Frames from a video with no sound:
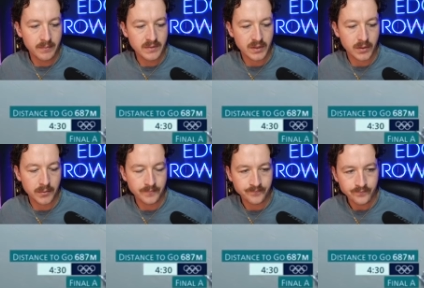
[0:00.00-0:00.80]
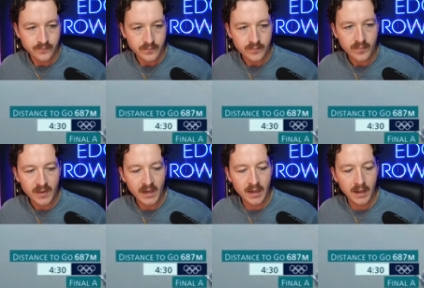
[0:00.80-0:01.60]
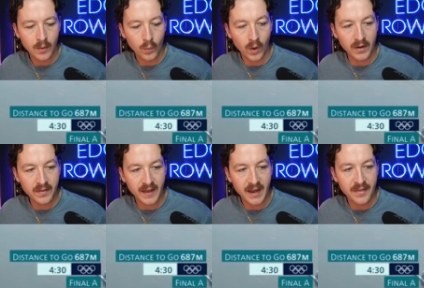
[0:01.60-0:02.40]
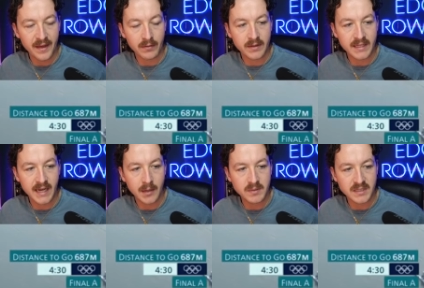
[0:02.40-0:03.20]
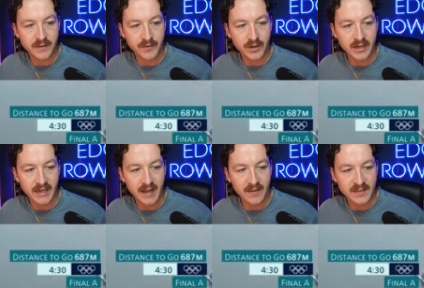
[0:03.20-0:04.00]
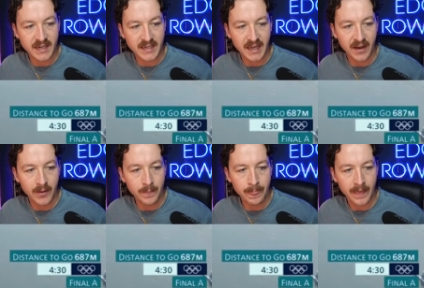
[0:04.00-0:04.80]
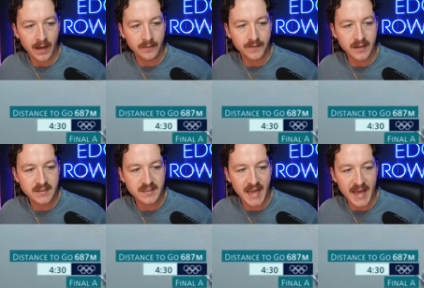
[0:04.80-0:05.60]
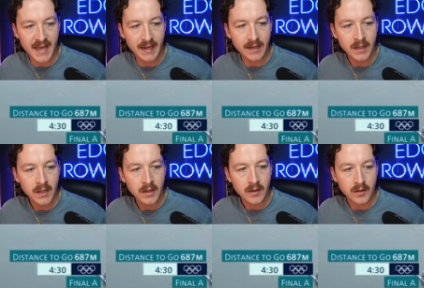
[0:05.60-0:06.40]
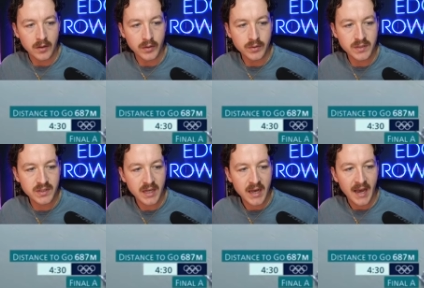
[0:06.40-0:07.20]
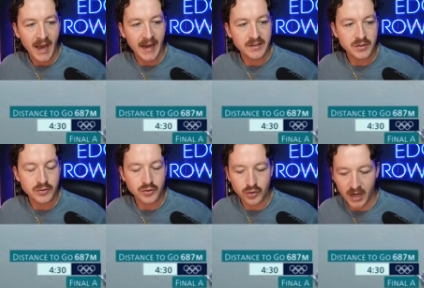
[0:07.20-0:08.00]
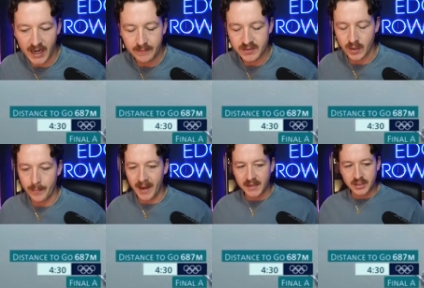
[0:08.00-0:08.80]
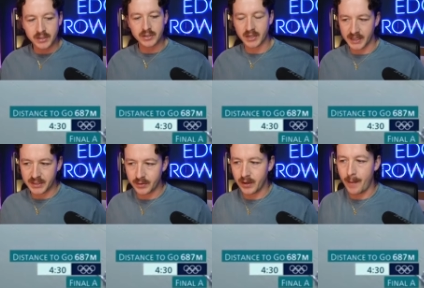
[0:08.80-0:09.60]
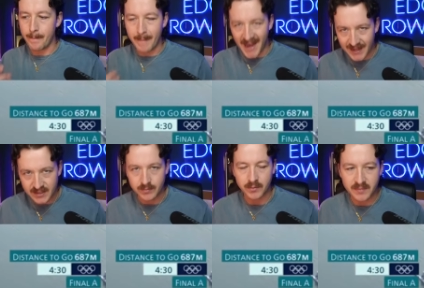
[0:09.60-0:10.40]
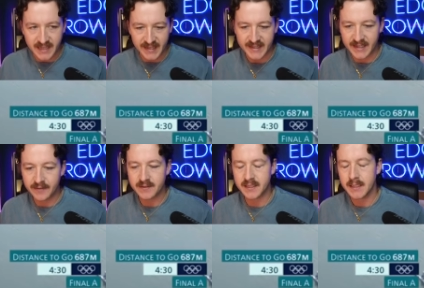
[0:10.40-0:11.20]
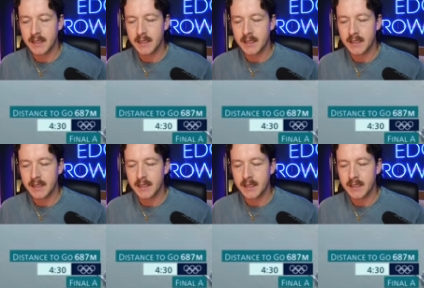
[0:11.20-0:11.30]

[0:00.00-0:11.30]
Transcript: So one thing I think really helps is if you can get this idea of staying loose as you drive. So imagine you're trying to do a maximum deadlift